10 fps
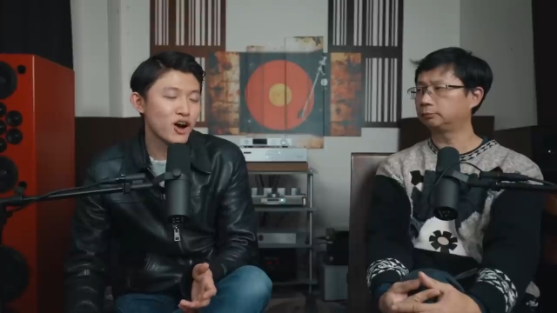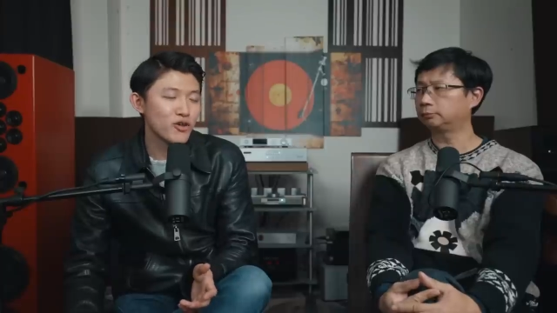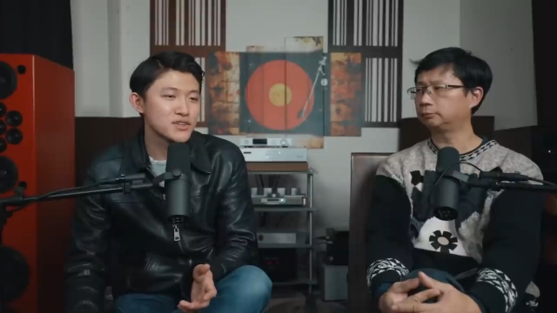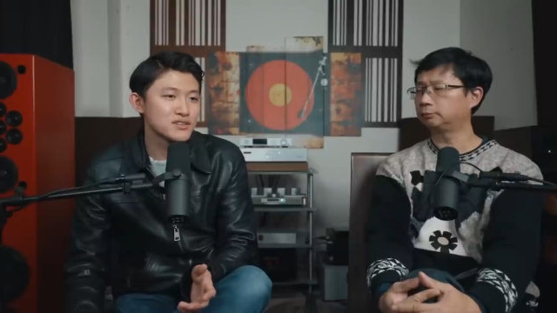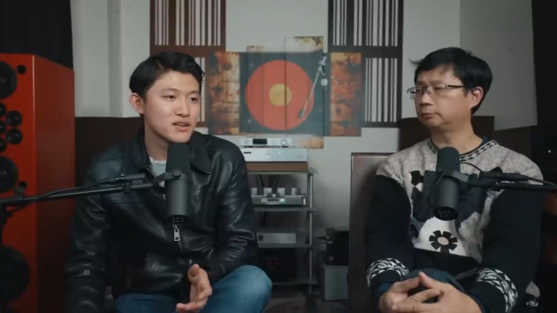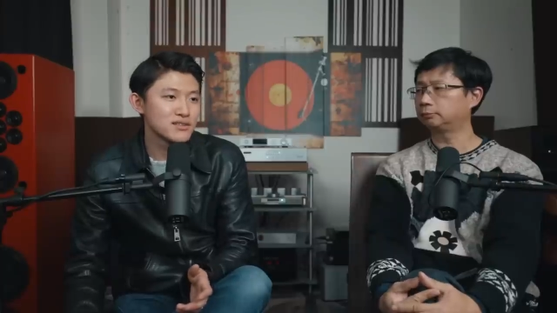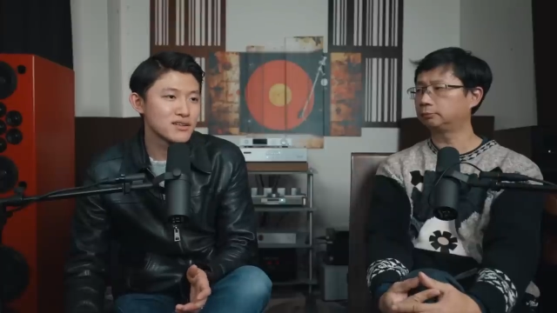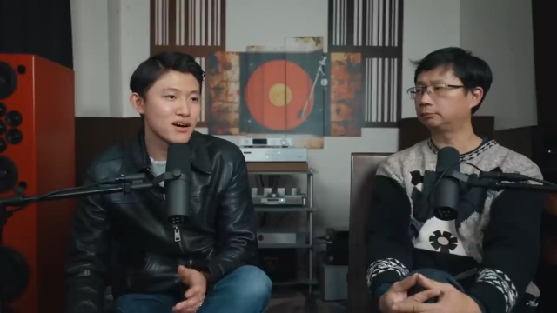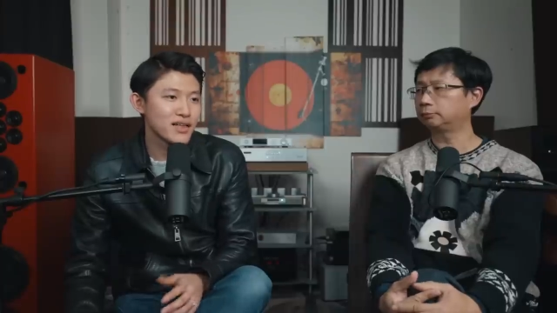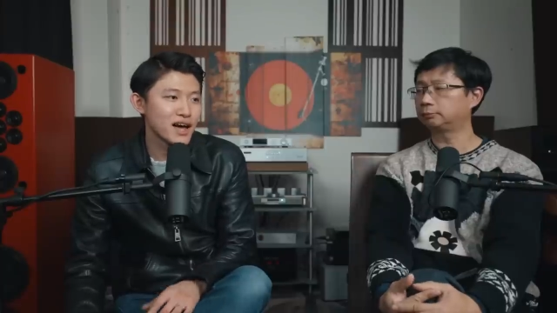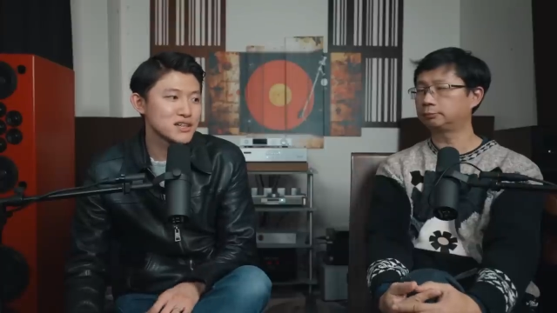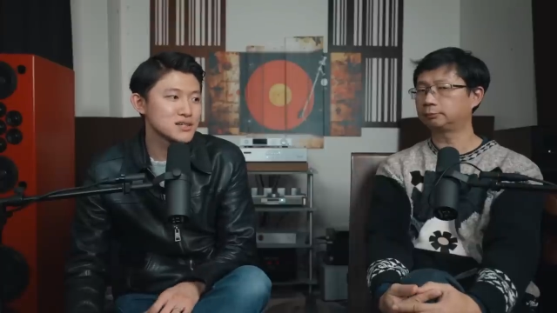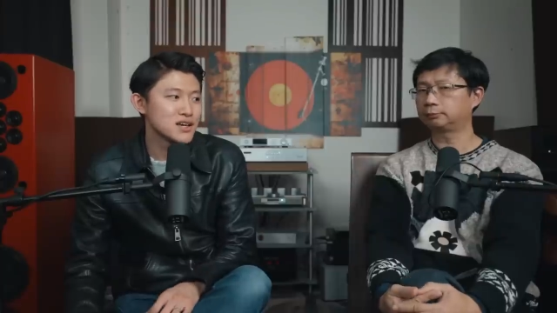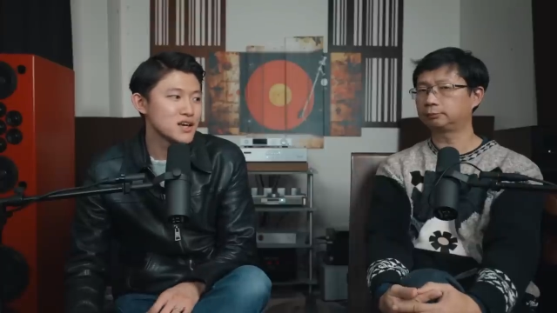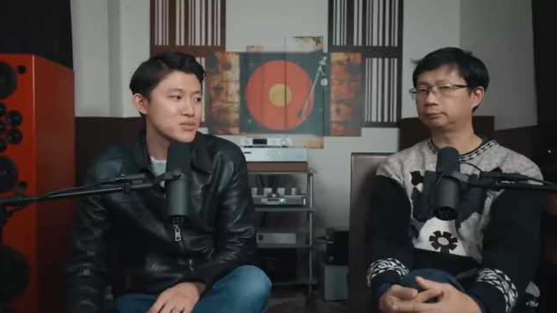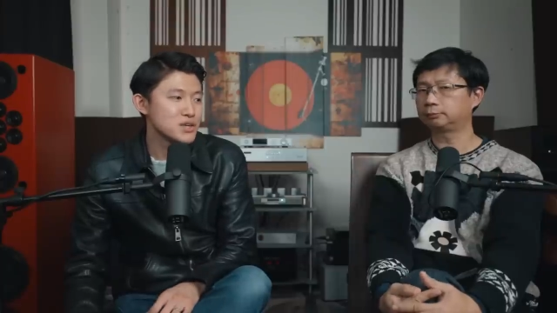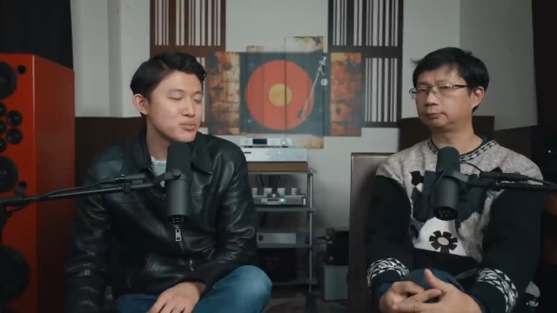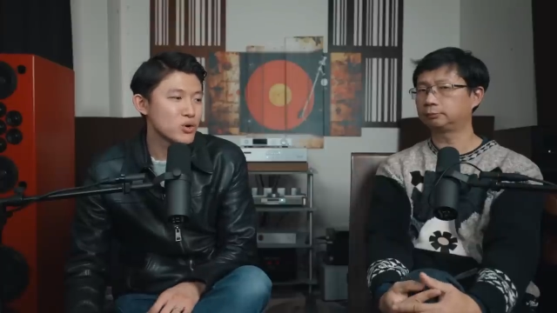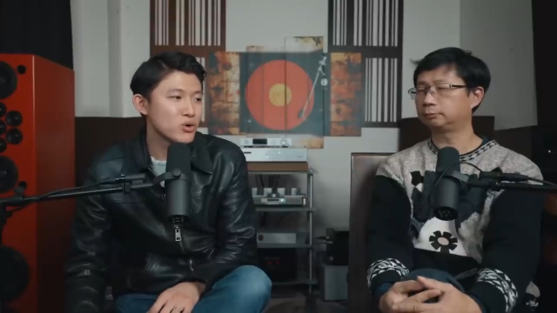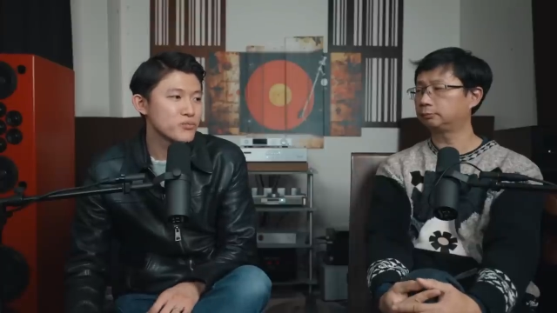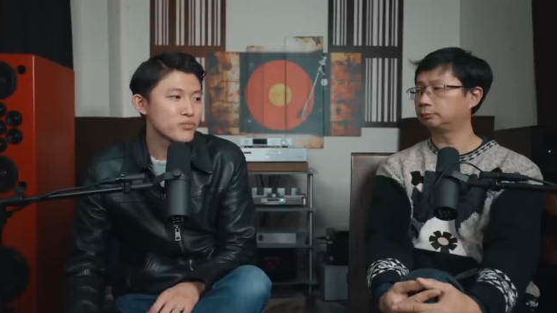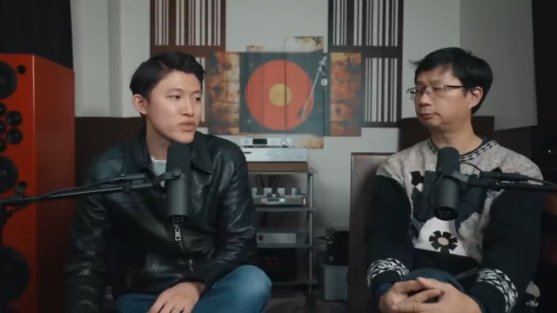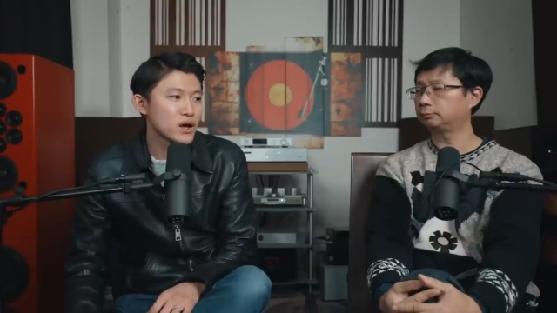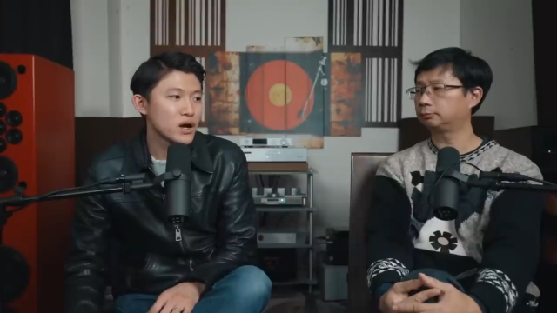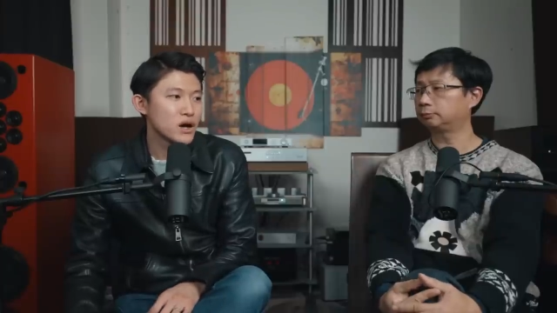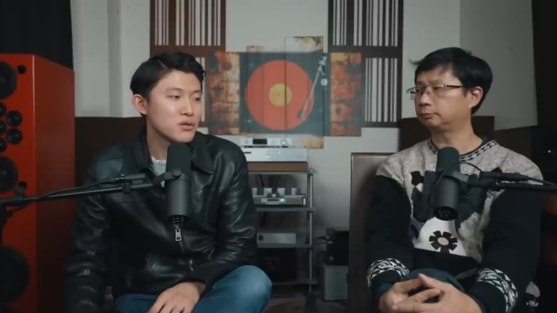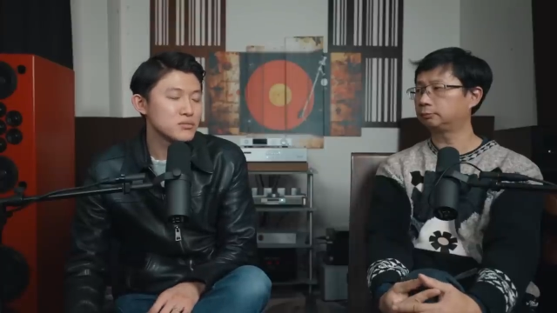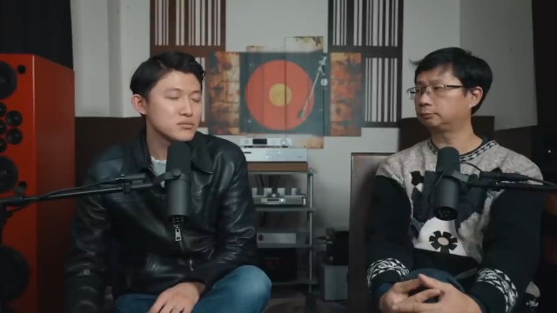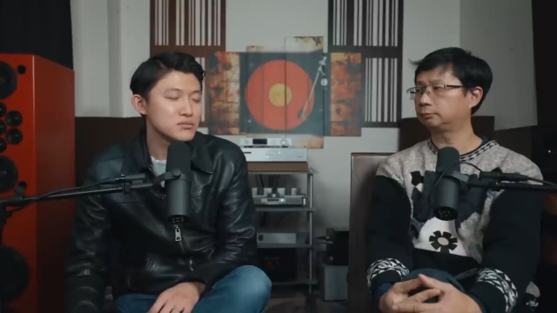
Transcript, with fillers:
Speaker 1: often not had people um,